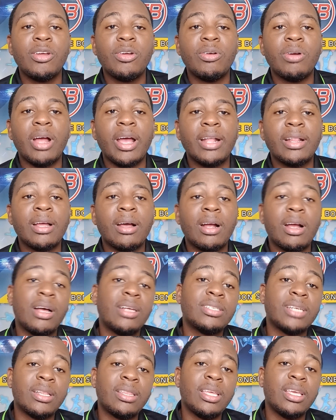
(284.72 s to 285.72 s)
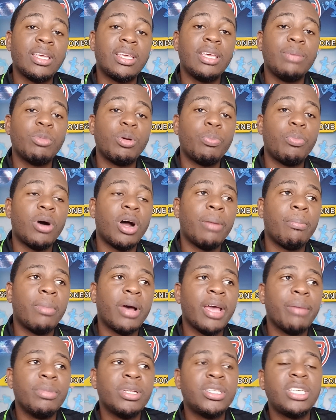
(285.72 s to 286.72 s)
right? Because I think Kemo Paul
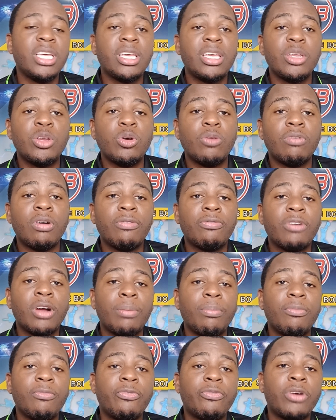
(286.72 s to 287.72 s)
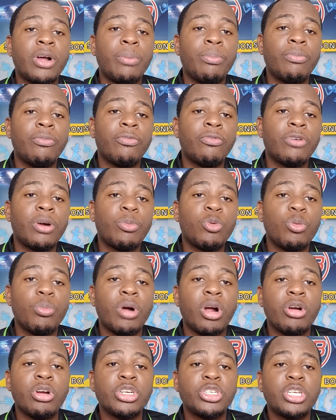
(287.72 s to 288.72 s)
might be taking over from
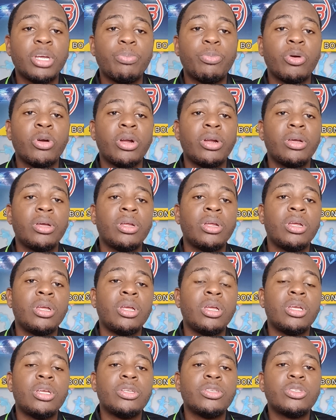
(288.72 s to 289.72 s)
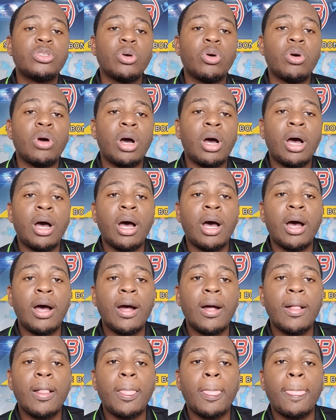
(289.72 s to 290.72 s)
Romario Shepherd.
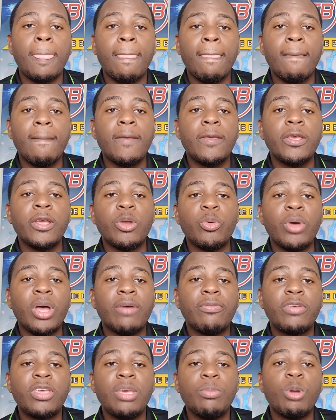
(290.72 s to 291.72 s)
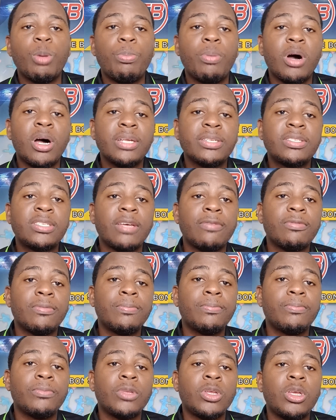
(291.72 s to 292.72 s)
So you know, we have Kemo Paul
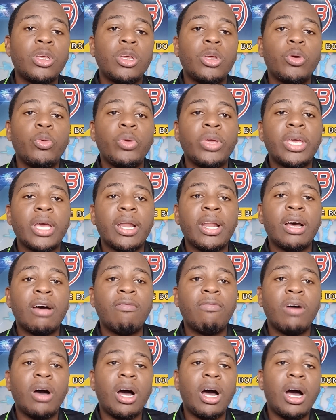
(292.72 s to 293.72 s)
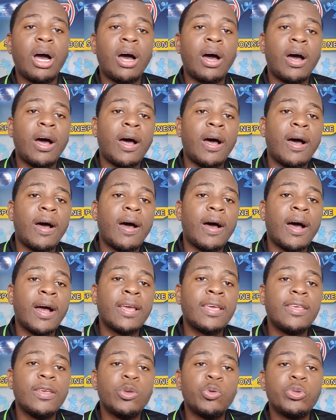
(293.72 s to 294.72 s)
7. We can have
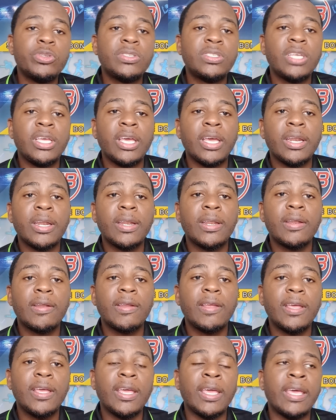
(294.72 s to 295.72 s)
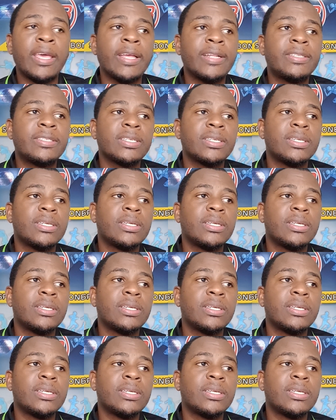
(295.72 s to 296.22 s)
Akil Hussain 8,